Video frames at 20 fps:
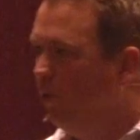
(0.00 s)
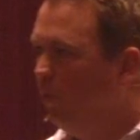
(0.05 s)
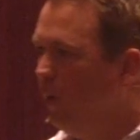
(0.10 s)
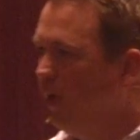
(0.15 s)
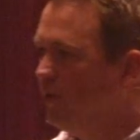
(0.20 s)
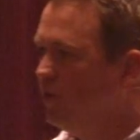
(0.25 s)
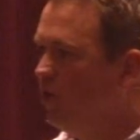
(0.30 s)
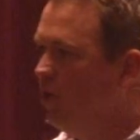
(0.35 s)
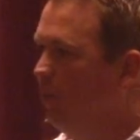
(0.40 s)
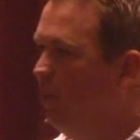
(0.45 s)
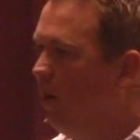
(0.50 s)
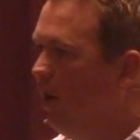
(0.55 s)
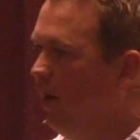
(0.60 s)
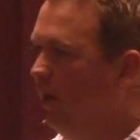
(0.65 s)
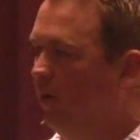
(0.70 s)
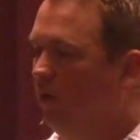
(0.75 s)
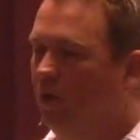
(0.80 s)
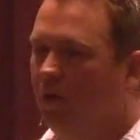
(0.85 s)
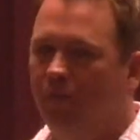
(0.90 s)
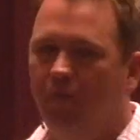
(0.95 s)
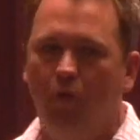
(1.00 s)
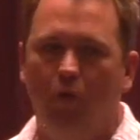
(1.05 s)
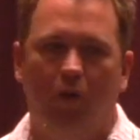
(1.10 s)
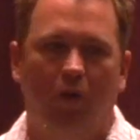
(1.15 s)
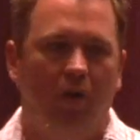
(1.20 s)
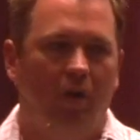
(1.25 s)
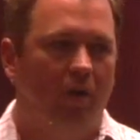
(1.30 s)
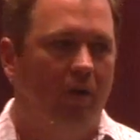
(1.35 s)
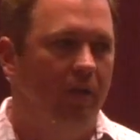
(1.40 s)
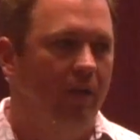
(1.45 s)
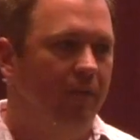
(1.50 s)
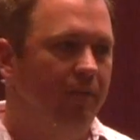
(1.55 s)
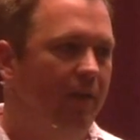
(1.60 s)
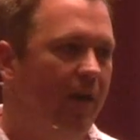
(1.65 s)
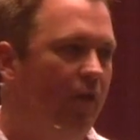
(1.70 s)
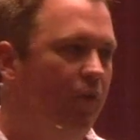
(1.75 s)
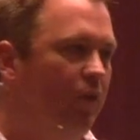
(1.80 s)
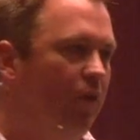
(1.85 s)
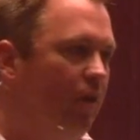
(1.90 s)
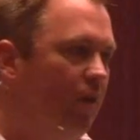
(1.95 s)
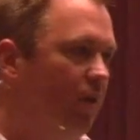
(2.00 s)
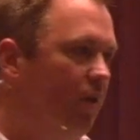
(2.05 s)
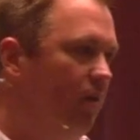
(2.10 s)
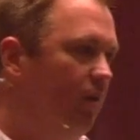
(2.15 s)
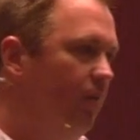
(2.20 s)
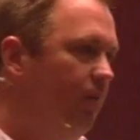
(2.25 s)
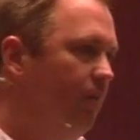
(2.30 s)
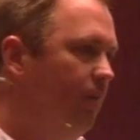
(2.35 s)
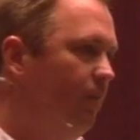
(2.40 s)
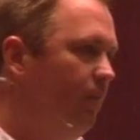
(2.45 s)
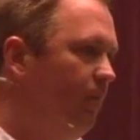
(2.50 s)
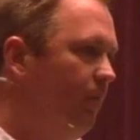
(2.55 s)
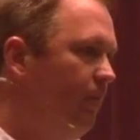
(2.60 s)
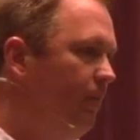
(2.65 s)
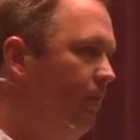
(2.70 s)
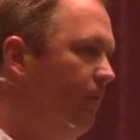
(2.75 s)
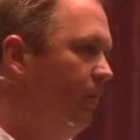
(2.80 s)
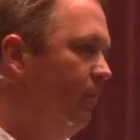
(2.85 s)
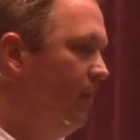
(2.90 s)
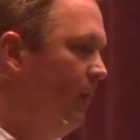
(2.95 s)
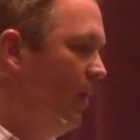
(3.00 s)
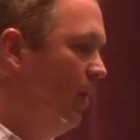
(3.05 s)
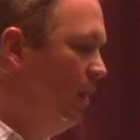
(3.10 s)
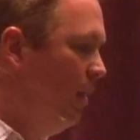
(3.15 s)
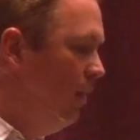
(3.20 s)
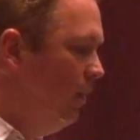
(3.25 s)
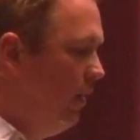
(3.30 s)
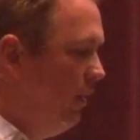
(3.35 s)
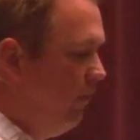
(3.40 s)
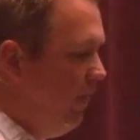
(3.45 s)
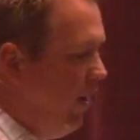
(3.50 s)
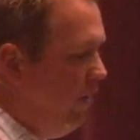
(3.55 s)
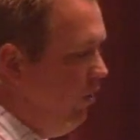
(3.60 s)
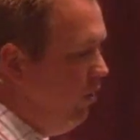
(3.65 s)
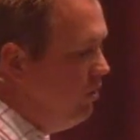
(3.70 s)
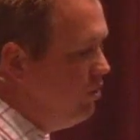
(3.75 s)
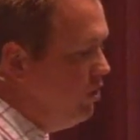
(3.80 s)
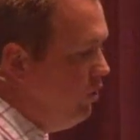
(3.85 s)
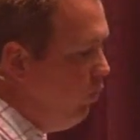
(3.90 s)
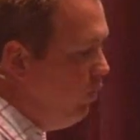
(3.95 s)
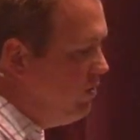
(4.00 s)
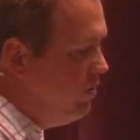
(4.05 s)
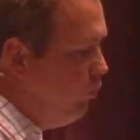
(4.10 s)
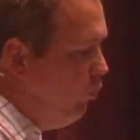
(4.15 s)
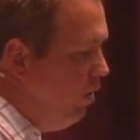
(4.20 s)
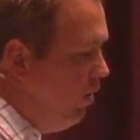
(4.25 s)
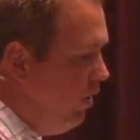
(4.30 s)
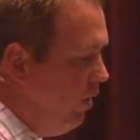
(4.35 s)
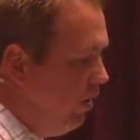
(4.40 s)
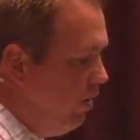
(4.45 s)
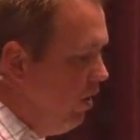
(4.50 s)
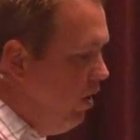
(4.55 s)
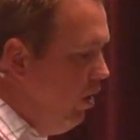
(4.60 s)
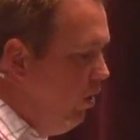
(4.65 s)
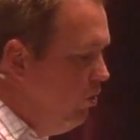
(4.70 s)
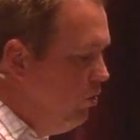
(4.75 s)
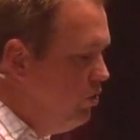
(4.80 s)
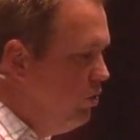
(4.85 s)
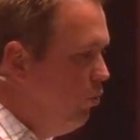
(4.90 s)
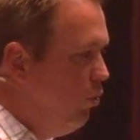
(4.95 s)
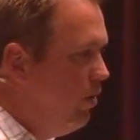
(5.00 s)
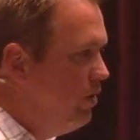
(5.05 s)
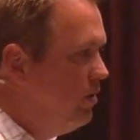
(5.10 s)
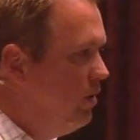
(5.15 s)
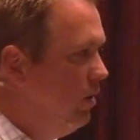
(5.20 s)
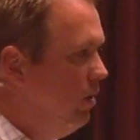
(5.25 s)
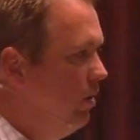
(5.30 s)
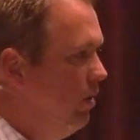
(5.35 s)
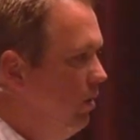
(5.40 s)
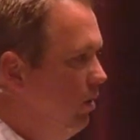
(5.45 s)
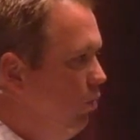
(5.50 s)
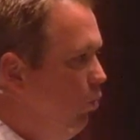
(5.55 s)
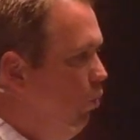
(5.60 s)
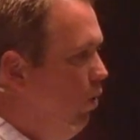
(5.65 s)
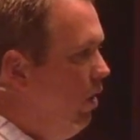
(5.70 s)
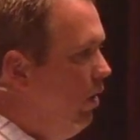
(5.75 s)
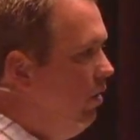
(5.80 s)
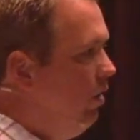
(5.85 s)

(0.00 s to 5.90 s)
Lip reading: rescue party to look for her, and they found her. They found her, and she wasn't wearing her coat. She wasn't wearing